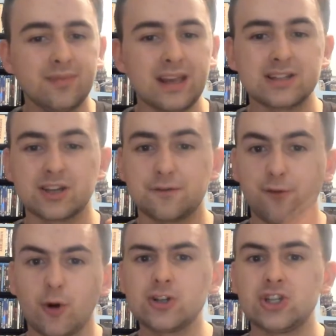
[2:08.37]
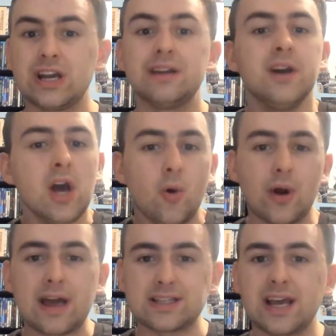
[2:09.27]
It's unfortunate when
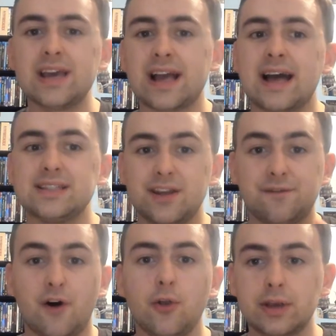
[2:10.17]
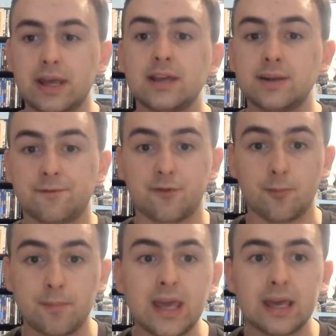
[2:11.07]
I tell you guys that Fallen Kingdom for
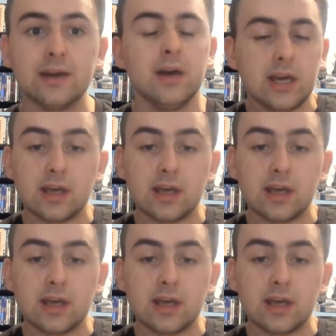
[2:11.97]
me,